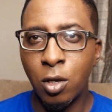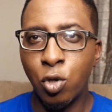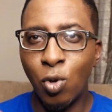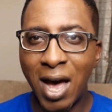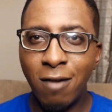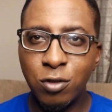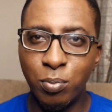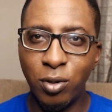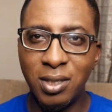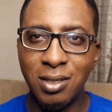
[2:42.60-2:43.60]
you have to
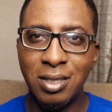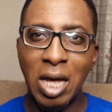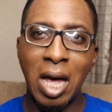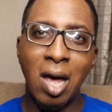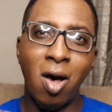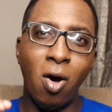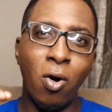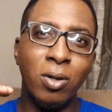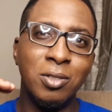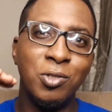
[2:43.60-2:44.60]
put it
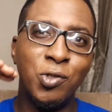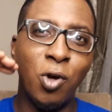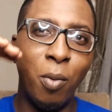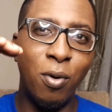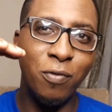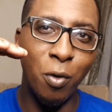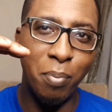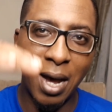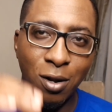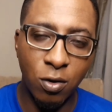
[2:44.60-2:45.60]
on top of your
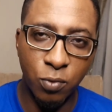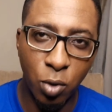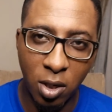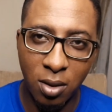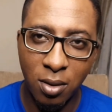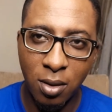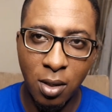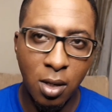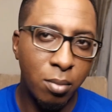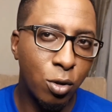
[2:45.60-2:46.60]
pile of work
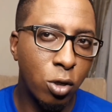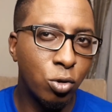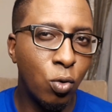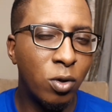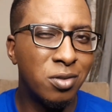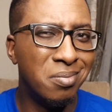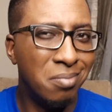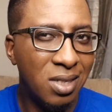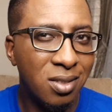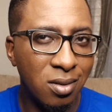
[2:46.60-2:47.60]
because you don't want to
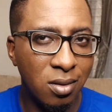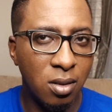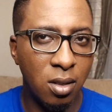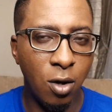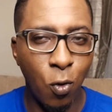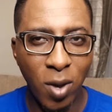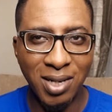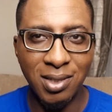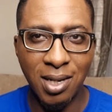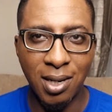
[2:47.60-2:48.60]
miss a
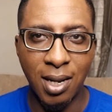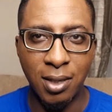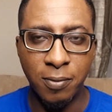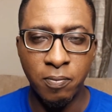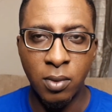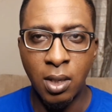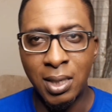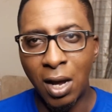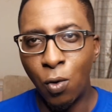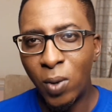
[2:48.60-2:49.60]
wedding deadline.
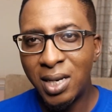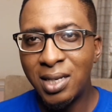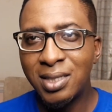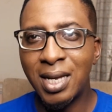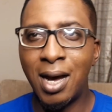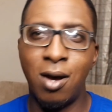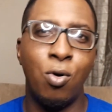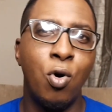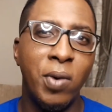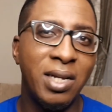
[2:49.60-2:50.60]
Now, weddings are
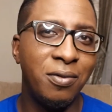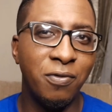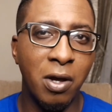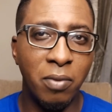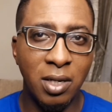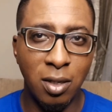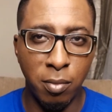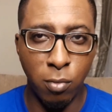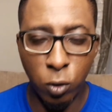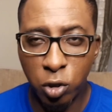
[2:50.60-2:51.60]
already very
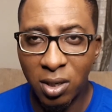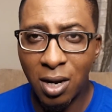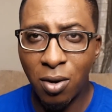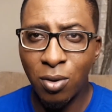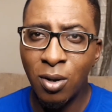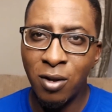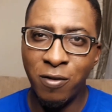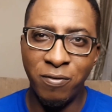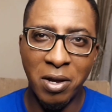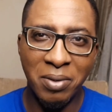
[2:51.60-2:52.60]
emotional,
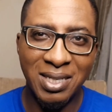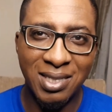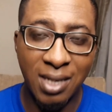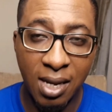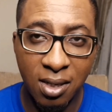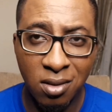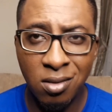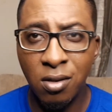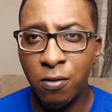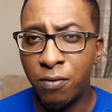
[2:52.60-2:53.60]
very
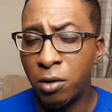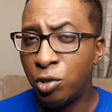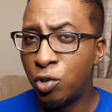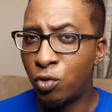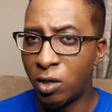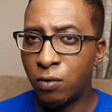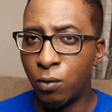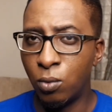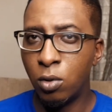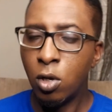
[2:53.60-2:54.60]
tense, very
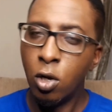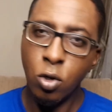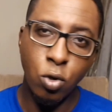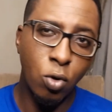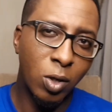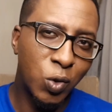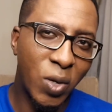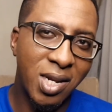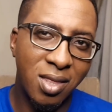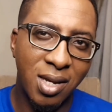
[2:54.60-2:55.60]
stressful. You don't want to
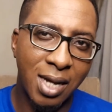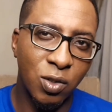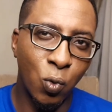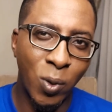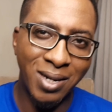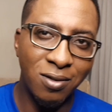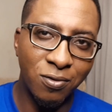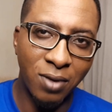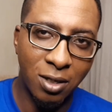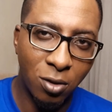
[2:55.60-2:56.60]
do anything as a
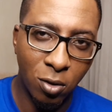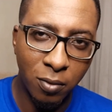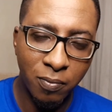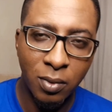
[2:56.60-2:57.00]
wedding vendor